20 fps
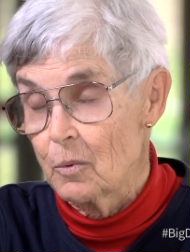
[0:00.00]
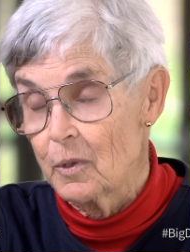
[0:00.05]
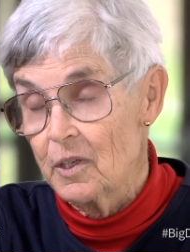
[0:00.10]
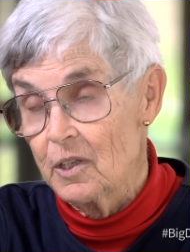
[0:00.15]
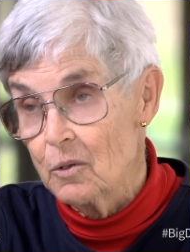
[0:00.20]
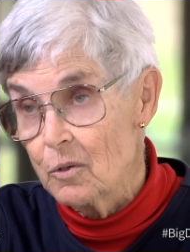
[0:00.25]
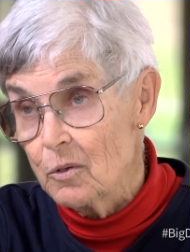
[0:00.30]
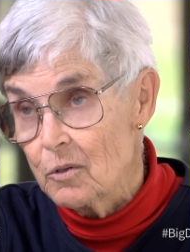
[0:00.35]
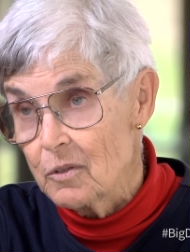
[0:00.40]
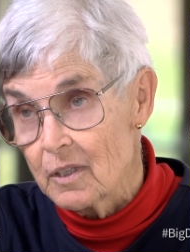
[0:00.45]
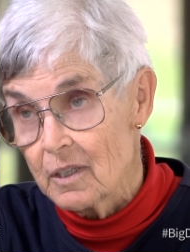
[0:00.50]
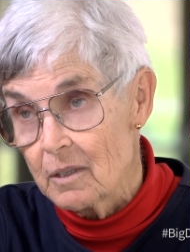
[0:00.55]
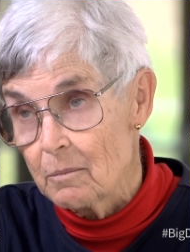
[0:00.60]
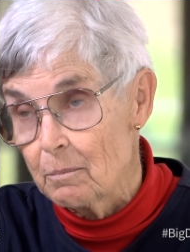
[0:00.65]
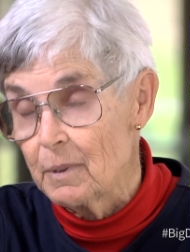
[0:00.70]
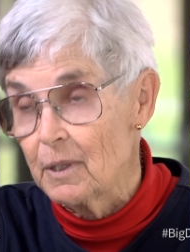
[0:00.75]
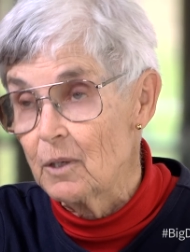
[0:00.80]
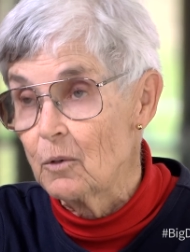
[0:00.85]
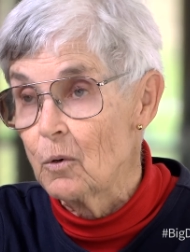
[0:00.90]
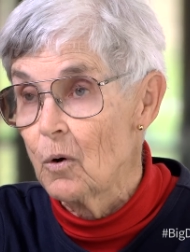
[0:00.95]
We use
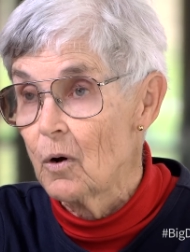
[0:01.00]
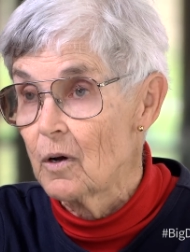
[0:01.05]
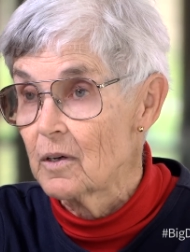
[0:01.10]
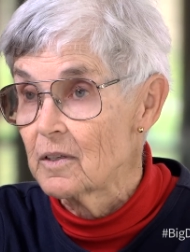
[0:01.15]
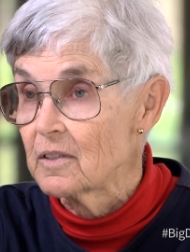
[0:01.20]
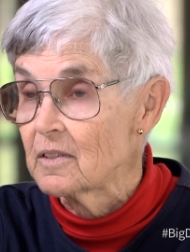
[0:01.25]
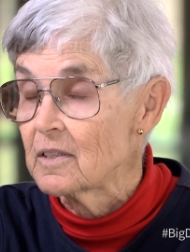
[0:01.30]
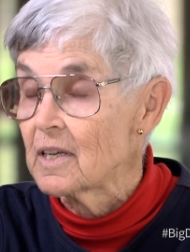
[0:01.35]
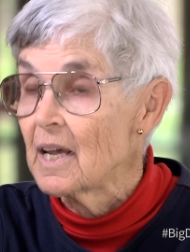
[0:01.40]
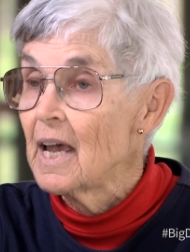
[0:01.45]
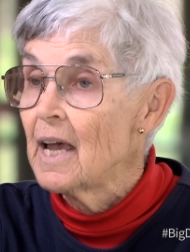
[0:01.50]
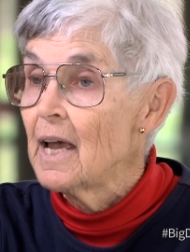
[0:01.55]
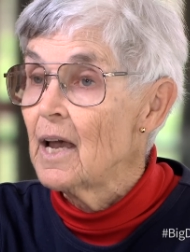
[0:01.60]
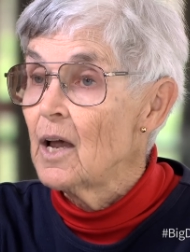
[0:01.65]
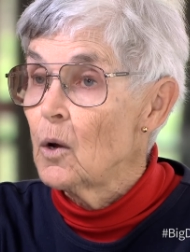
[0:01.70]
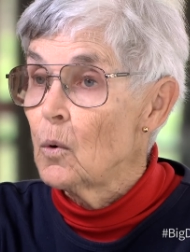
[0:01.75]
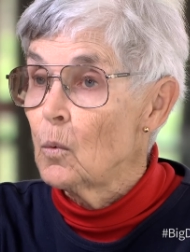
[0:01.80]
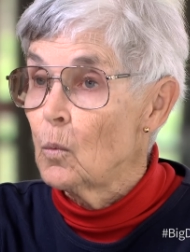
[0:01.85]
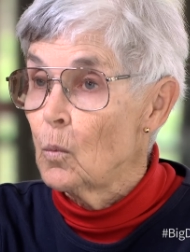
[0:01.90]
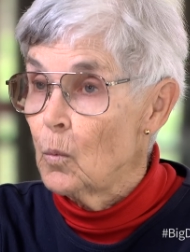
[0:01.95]
it because
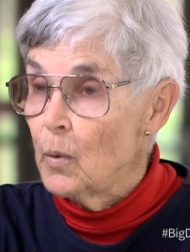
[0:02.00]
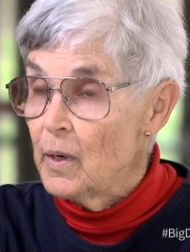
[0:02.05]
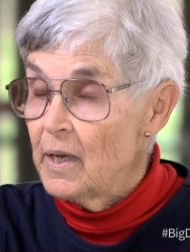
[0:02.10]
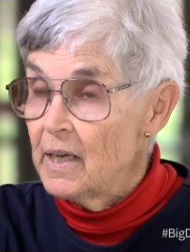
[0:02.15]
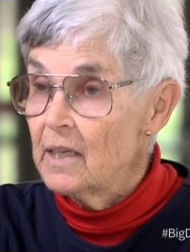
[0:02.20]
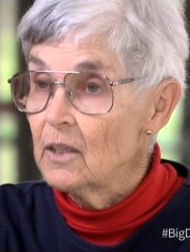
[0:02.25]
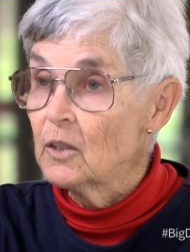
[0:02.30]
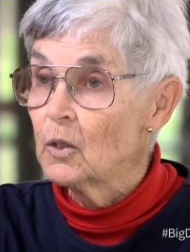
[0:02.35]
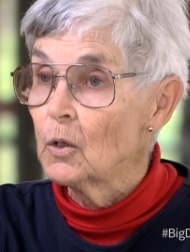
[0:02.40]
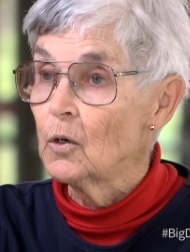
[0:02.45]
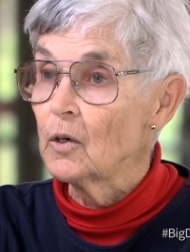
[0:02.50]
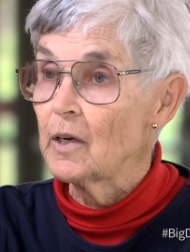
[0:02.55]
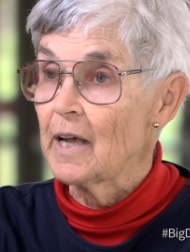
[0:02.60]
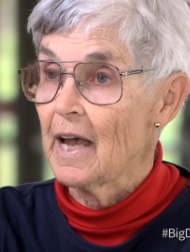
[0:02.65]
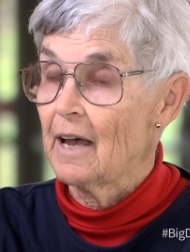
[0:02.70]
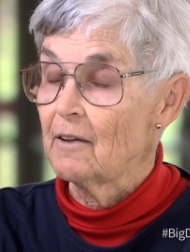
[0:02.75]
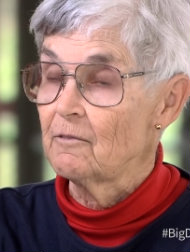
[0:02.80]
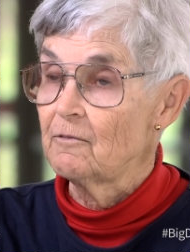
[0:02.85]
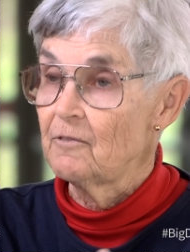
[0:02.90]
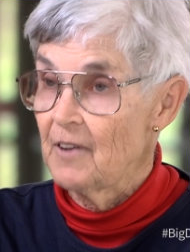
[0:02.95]
we look
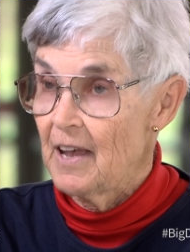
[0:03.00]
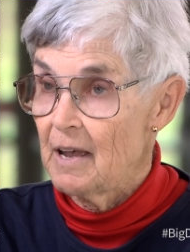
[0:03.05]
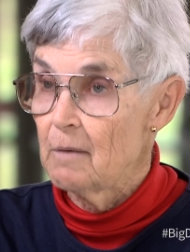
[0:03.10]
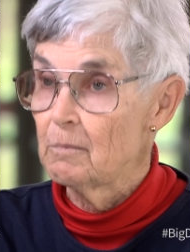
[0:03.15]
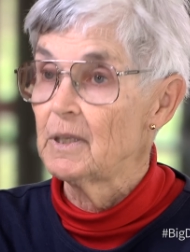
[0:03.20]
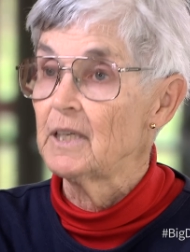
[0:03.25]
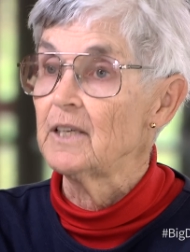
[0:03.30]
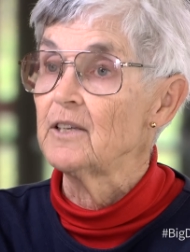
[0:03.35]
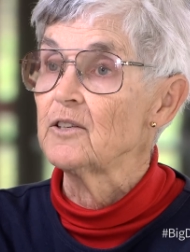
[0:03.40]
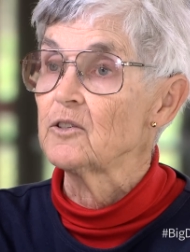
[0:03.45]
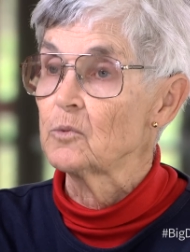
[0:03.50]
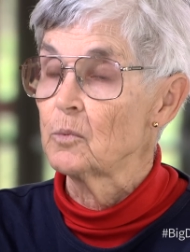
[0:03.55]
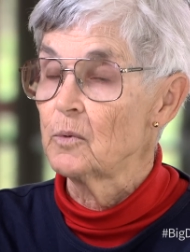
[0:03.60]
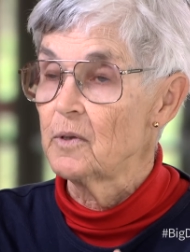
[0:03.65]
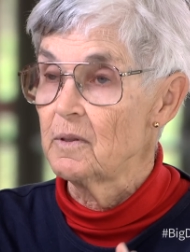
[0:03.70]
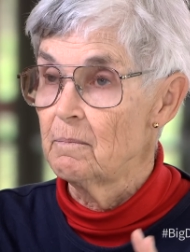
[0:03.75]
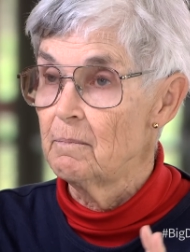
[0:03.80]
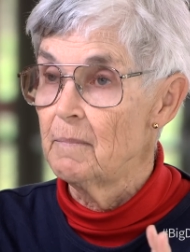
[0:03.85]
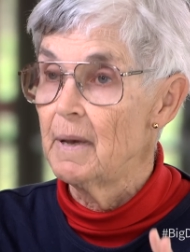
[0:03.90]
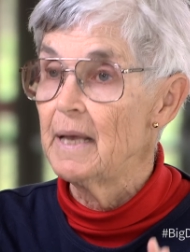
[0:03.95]
at families
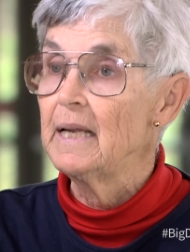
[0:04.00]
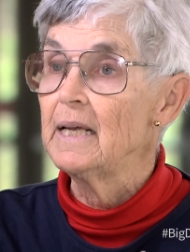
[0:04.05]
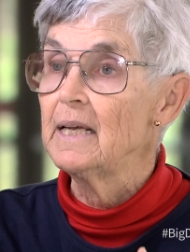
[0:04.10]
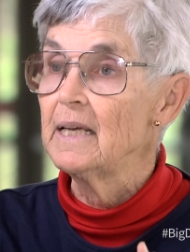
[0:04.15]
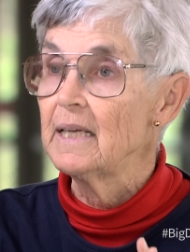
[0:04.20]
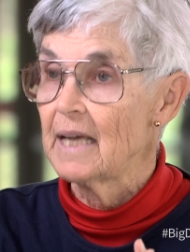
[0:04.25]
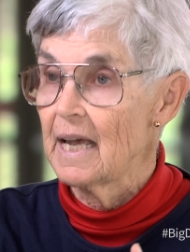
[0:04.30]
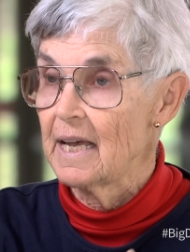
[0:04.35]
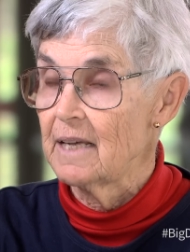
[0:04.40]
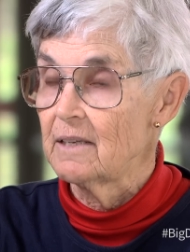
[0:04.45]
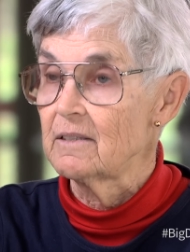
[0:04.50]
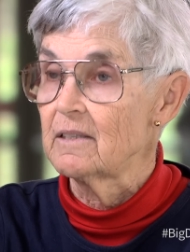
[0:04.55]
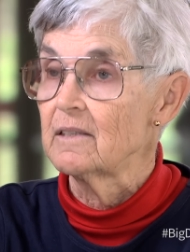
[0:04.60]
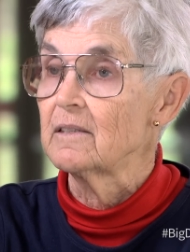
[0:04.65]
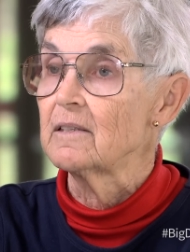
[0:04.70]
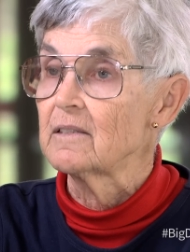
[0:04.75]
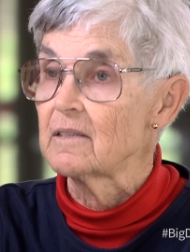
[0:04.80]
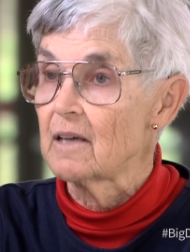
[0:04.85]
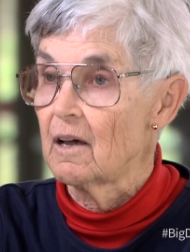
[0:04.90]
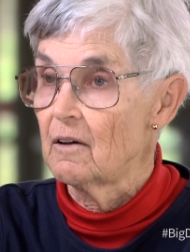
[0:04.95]
with many
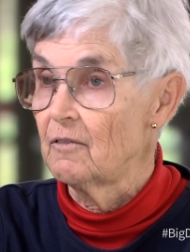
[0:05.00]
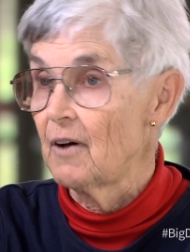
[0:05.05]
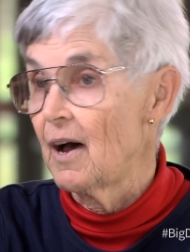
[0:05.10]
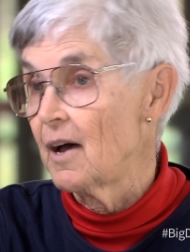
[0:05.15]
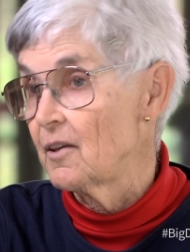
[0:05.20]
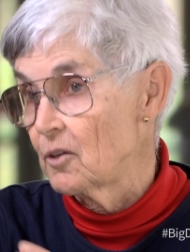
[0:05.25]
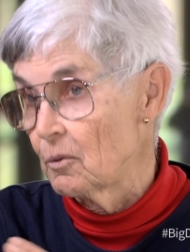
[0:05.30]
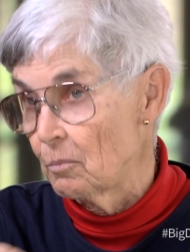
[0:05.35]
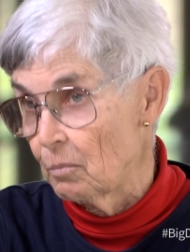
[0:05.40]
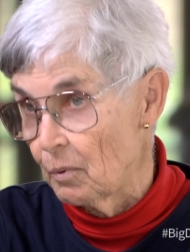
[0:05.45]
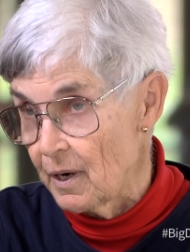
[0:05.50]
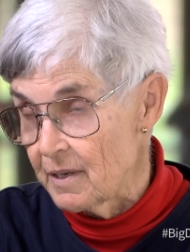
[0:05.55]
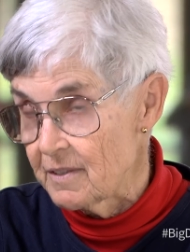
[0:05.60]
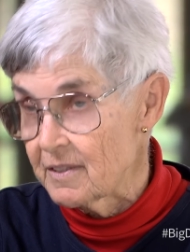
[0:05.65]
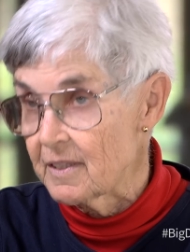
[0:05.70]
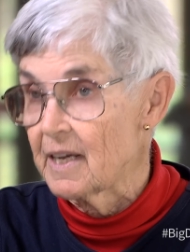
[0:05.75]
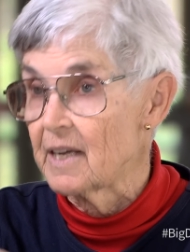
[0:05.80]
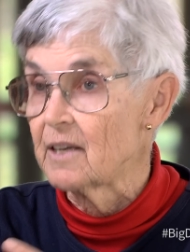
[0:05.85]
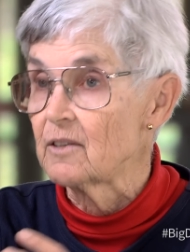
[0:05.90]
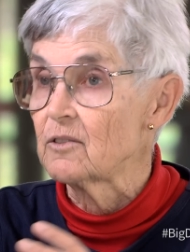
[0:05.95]
cases of either
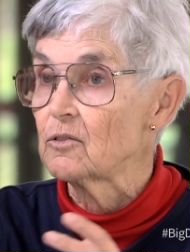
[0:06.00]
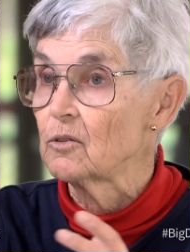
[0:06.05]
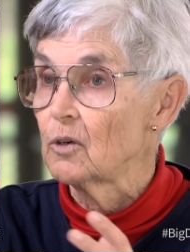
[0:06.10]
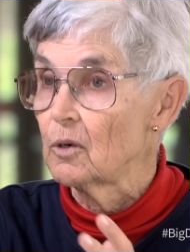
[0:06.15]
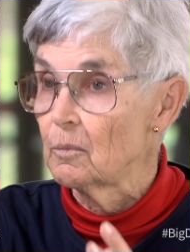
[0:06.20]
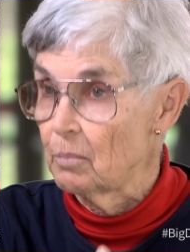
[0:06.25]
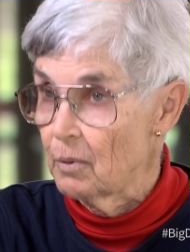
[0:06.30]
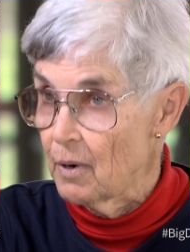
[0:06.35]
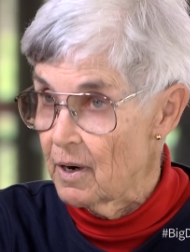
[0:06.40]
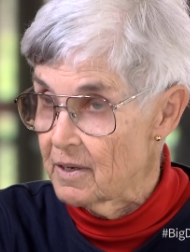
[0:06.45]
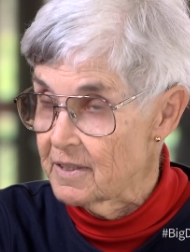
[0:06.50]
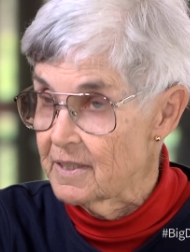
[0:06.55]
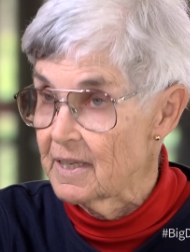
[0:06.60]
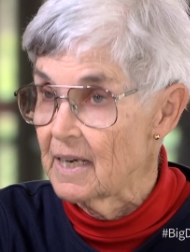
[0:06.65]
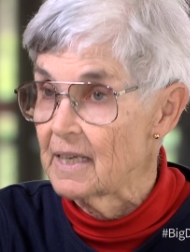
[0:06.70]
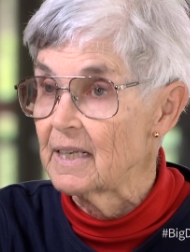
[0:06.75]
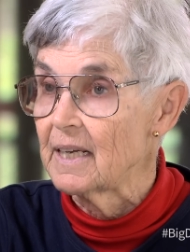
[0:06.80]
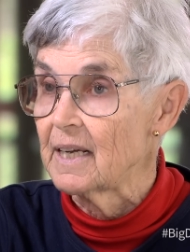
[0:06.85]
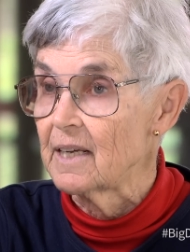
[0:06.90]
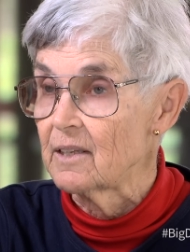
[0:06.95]
breast cancer or
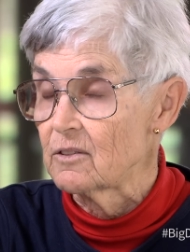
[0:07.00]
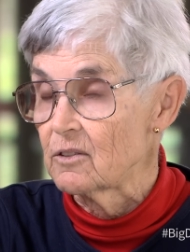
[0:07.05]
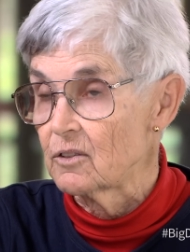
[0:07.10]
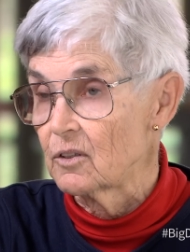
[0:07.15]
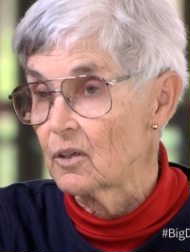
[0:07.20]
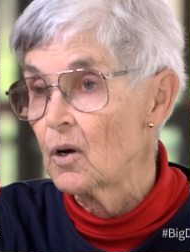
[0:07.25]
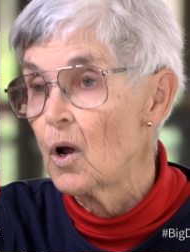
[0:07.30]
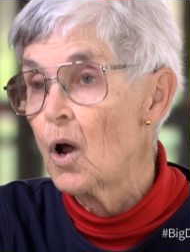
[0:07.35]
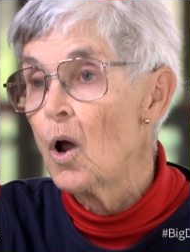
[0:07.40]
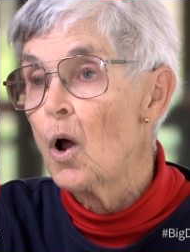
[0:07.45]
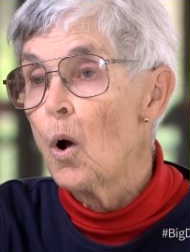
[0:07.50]
prostate cancer,